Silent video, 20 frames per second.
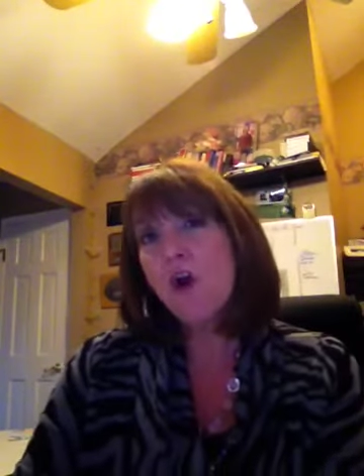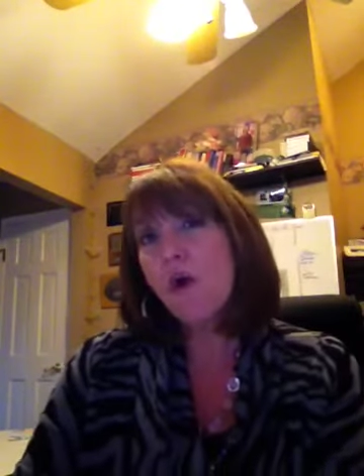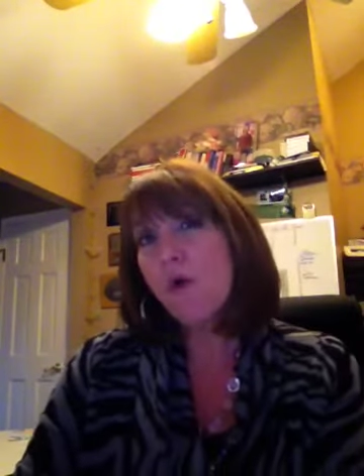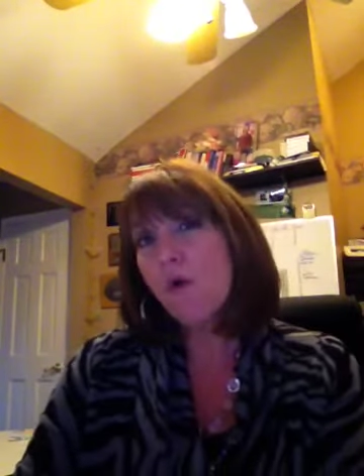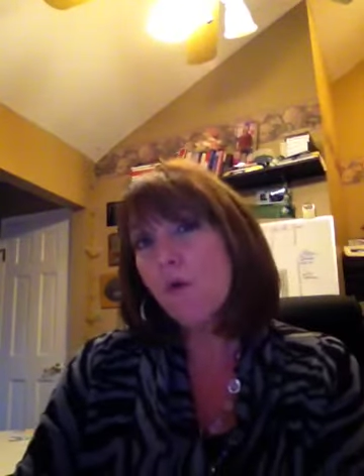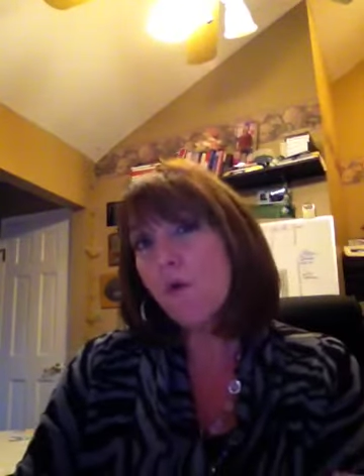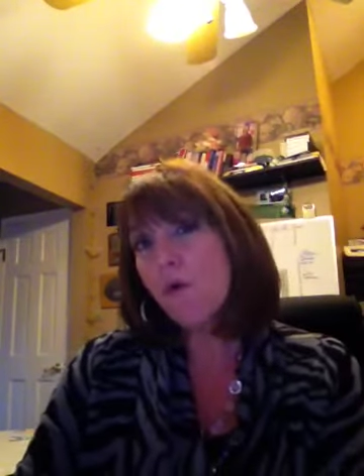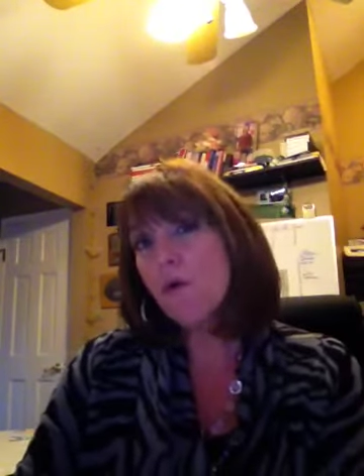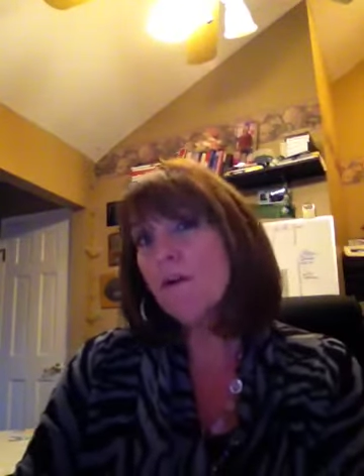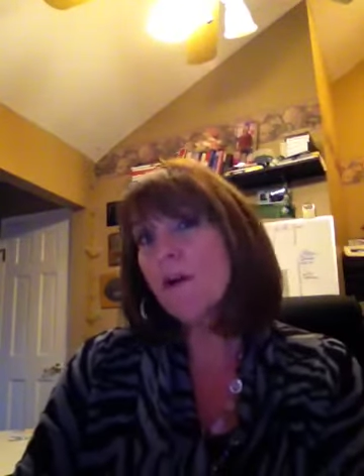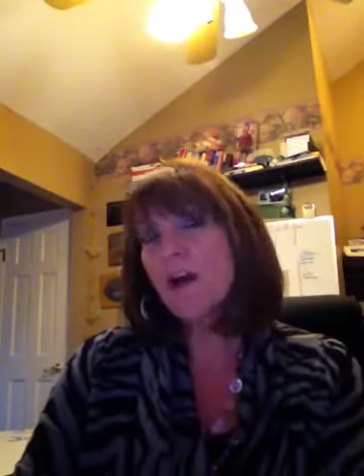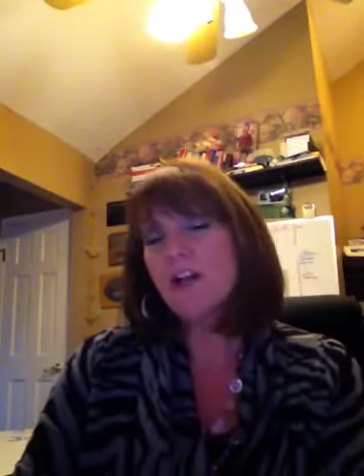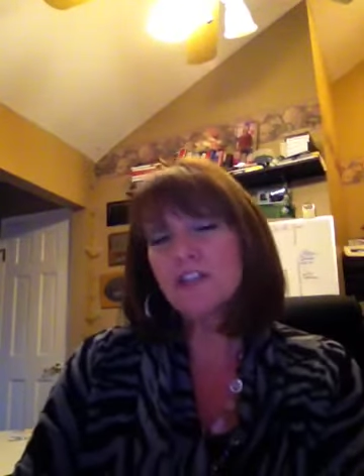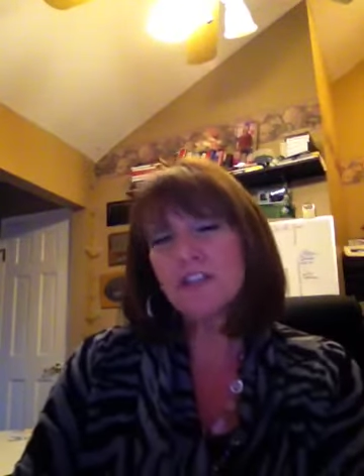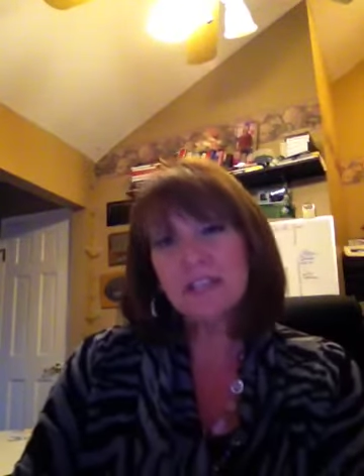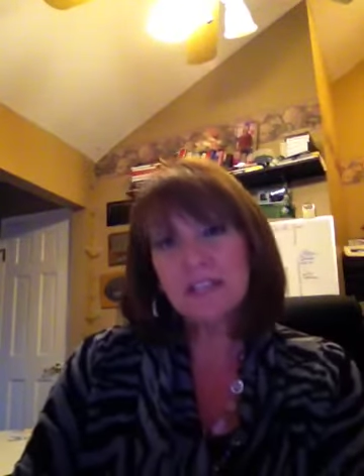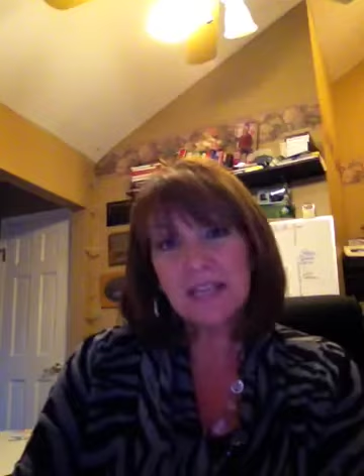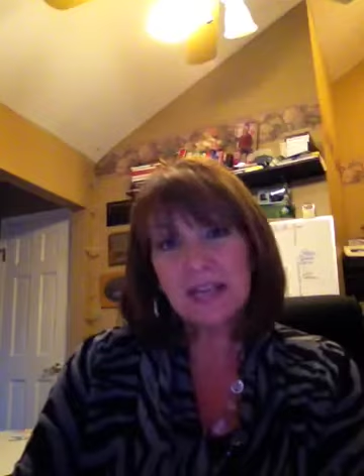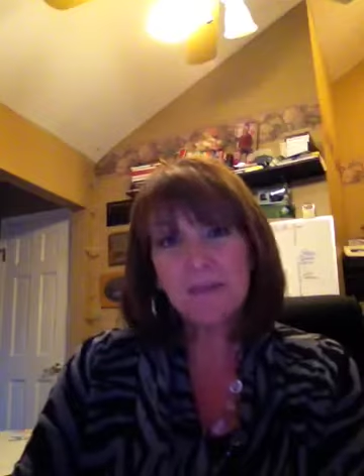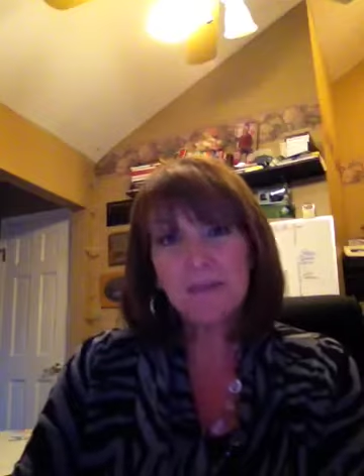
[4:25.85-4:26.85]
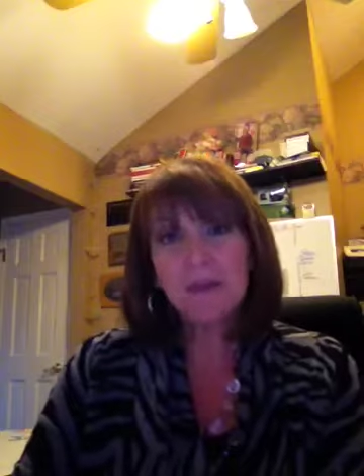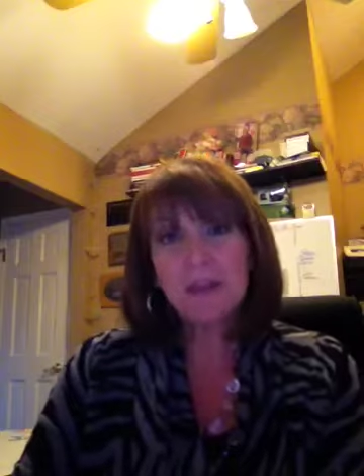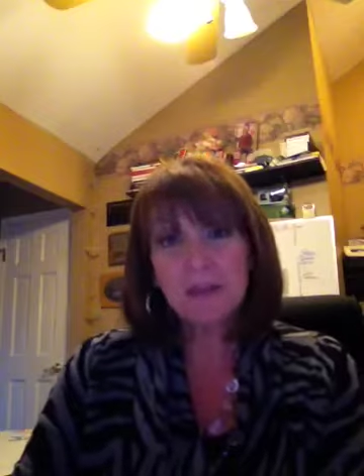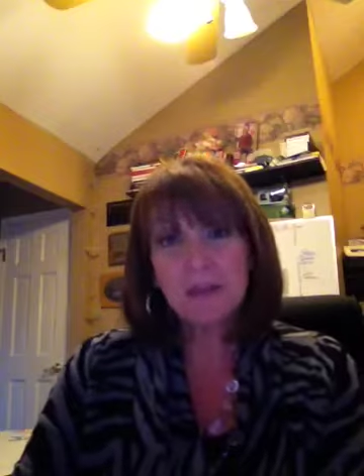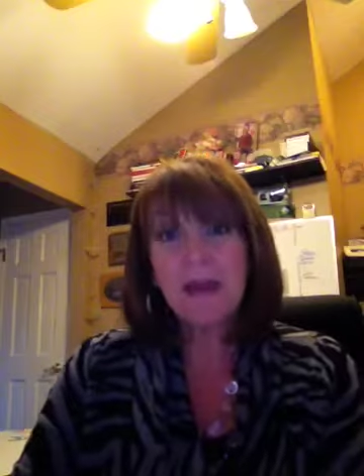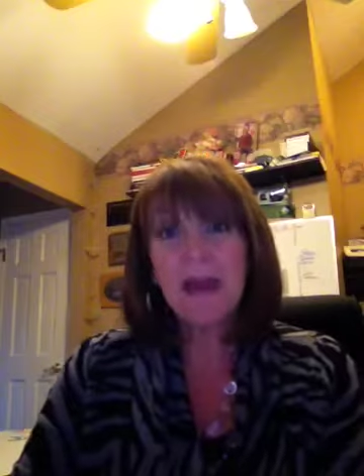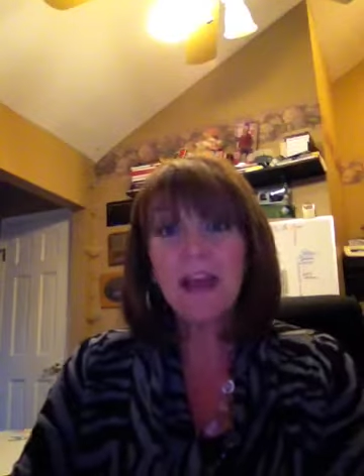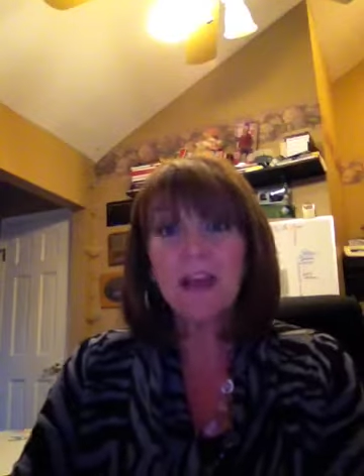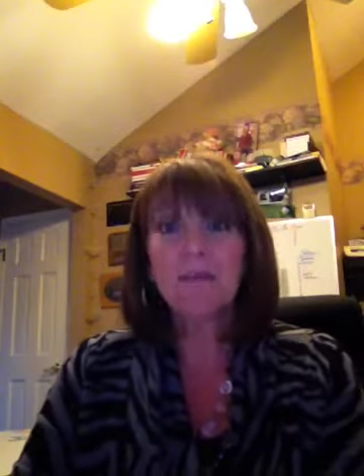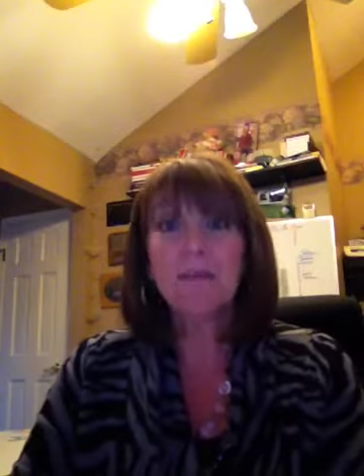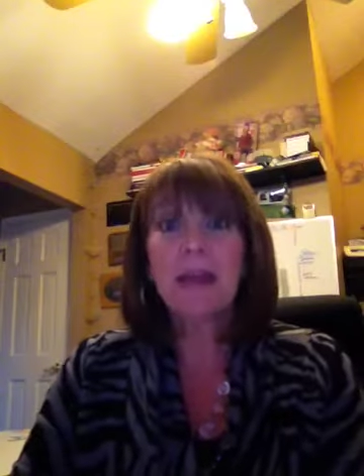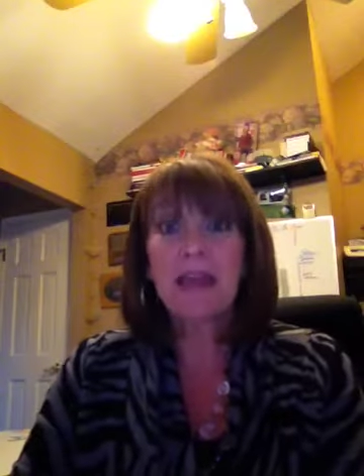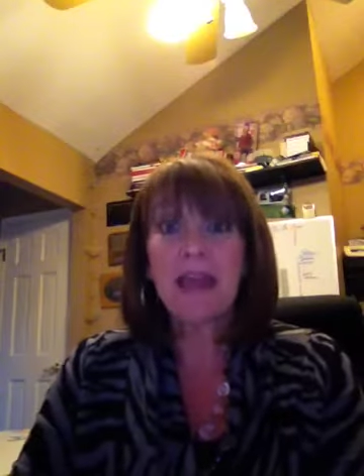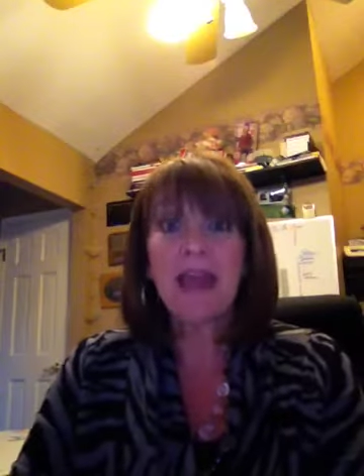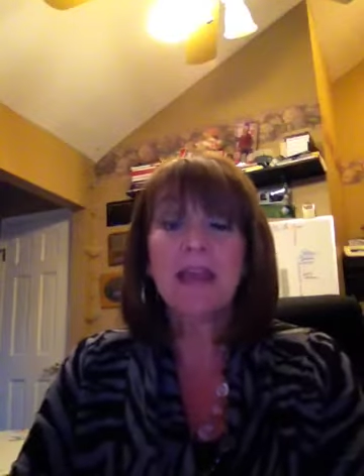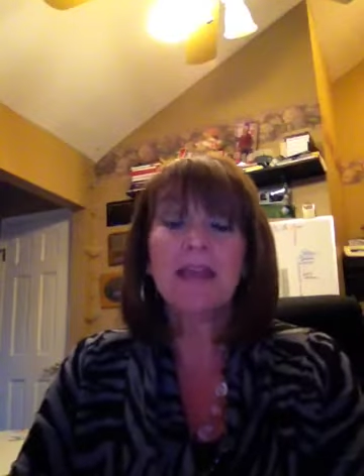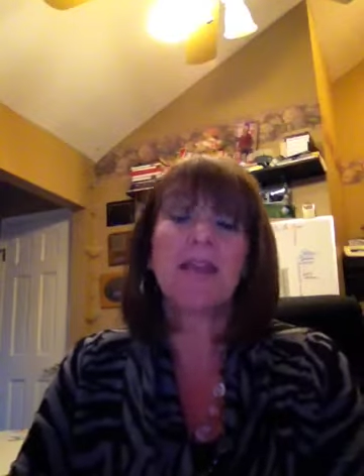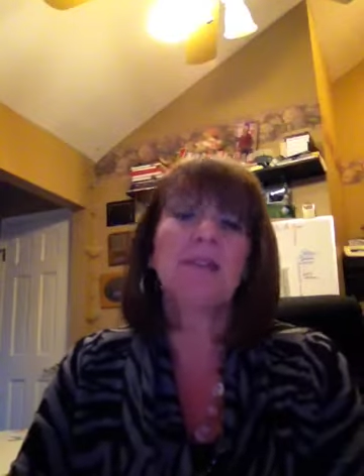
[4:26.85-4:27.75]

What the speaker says: or I'll just keep it in the back of my head.